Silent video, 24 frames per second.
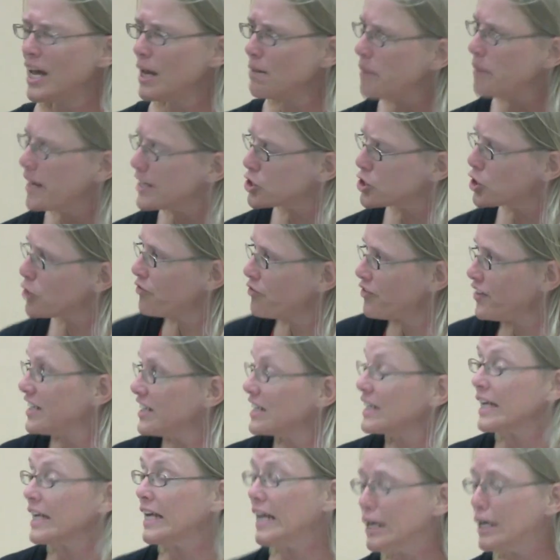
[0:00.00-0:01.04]
It makes you
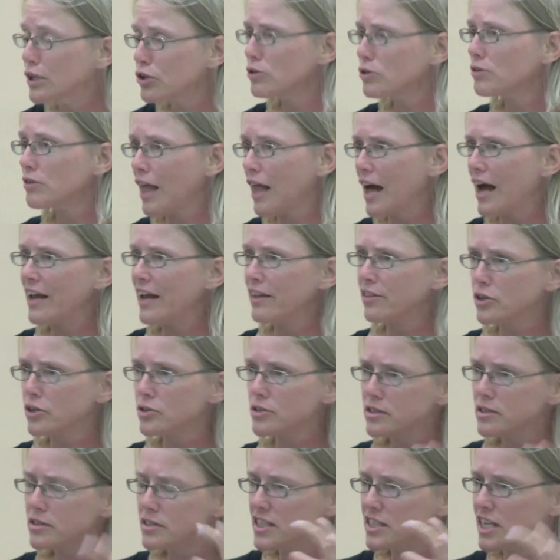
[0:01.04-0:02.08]
feel either like
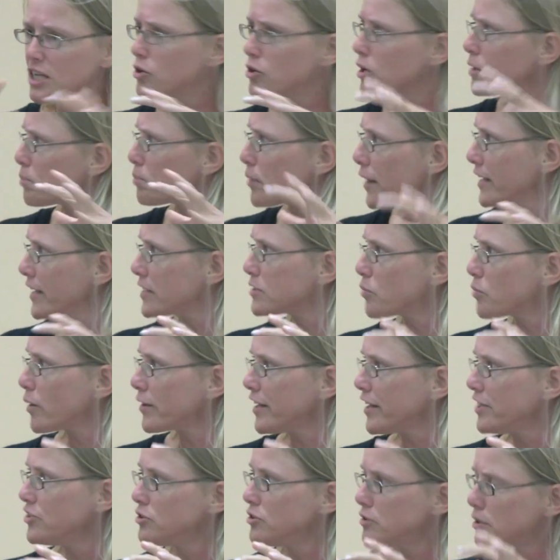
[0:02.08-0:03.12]
there's a secret place where
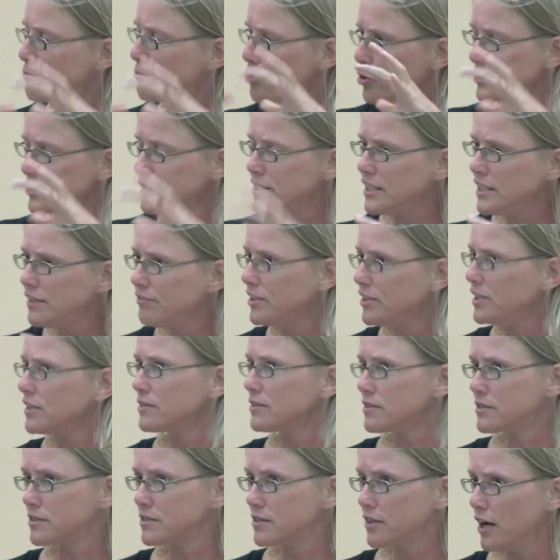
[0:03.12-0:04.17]
they do the more
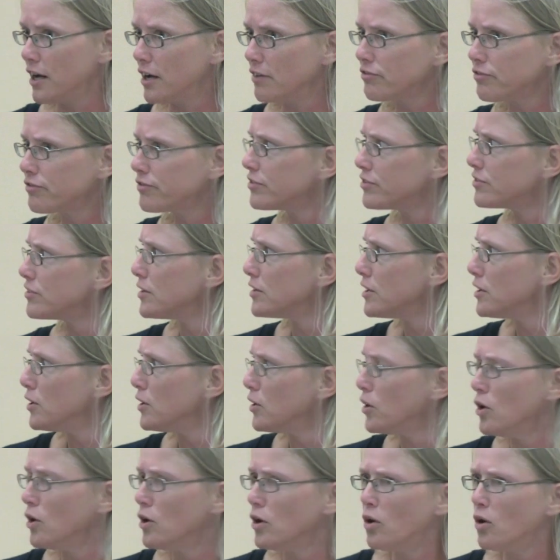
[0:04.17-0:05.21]
devious stuff,
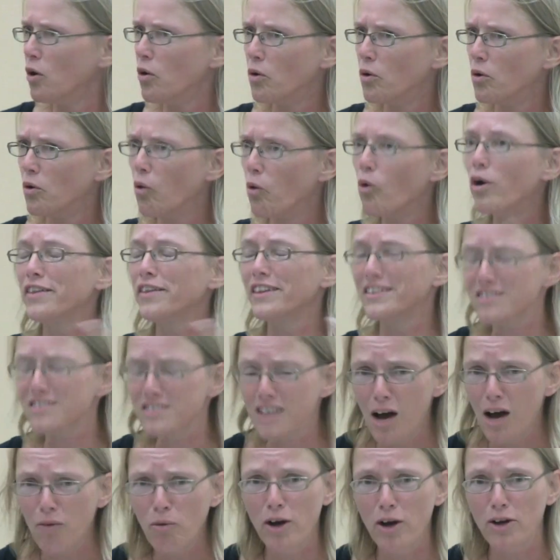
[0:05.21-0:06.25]
or that
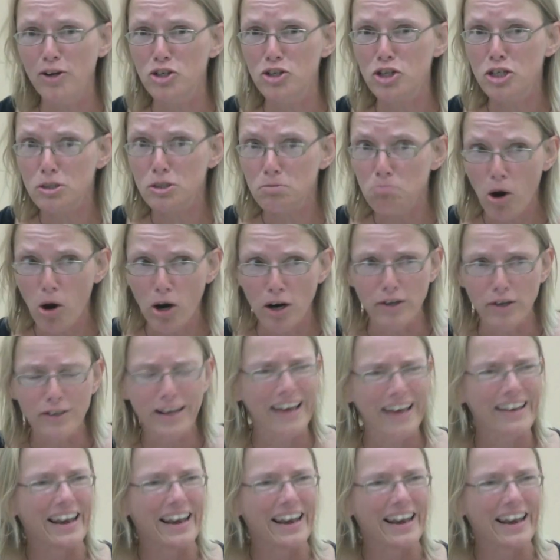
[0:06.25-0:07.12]
Scott Walker's smart.